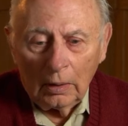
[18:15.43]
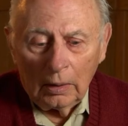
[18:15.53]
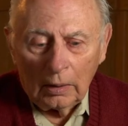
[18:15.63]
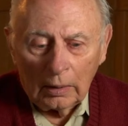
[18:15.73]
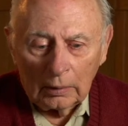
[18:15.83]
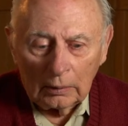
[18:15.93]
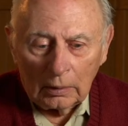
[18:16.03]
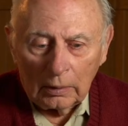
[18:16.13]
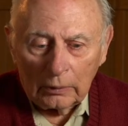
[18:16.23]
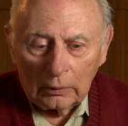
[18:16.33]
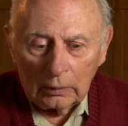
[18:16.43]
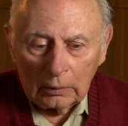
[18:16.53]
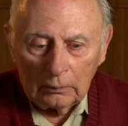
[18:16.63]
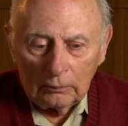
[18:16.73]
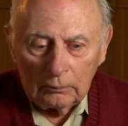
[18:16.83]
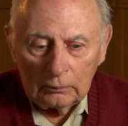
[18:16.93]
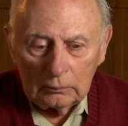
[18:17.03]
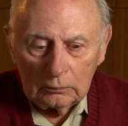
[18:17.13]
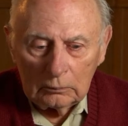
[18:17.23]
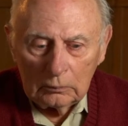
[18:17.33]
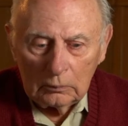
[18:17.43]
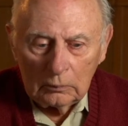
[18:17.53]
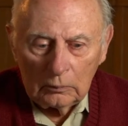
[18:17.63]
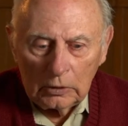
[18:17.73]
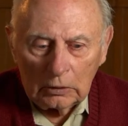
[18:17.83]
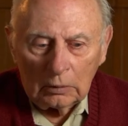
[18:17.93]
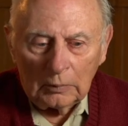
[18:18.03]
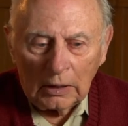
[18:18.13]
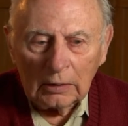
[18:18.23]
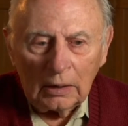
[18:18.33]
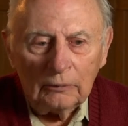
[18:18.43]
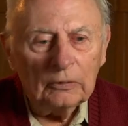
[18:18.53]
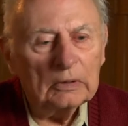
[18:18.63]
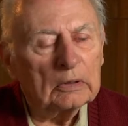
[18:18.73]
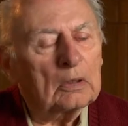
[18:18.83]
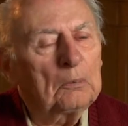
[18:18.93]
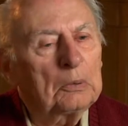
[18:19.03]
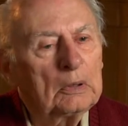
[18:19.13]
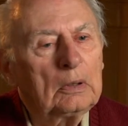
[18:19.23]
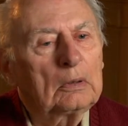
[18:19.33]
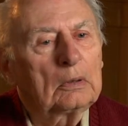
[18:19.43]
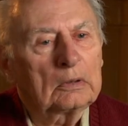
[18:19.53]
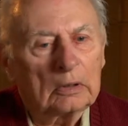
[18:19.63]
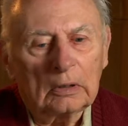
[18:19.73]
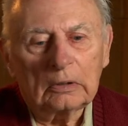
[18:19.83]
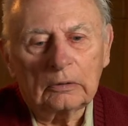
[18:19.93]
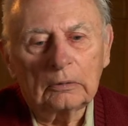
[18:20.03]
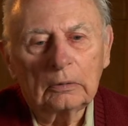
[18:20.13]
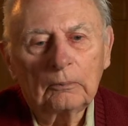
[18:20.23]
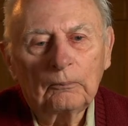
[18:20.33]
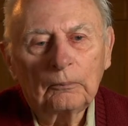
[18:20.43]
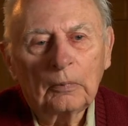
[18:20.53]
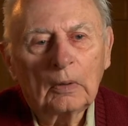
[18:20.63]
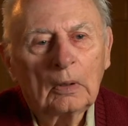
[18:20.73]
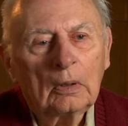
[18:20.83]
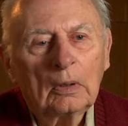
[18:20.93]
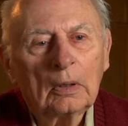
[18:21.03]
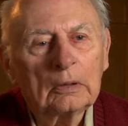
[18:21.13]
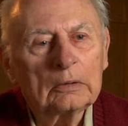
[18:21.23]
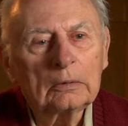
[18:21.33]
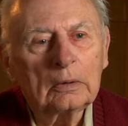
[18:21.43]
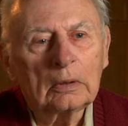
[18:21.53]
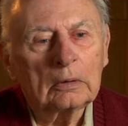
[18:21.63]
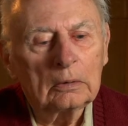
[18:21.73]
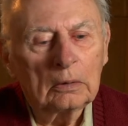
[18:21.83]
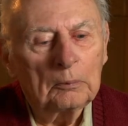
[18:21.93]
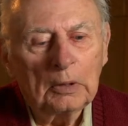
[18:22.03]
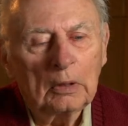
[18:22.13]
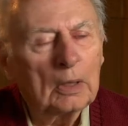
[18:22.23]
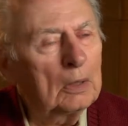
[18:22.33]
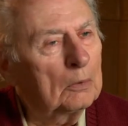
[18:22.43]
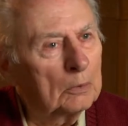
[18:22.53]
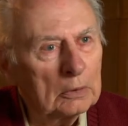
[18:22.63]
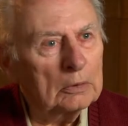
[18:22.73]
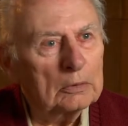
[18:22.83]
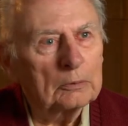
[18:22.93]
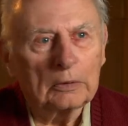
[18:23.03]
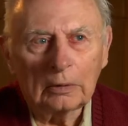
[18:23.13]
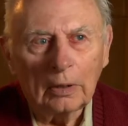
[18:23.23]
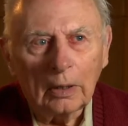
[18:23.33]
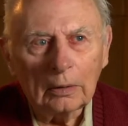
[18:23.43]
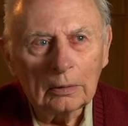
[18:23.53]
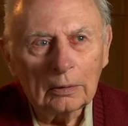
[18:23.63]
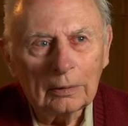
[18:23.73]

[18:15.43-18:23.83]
And I thought, my life is a complete disaster. It certainly couldn't be any worse with God.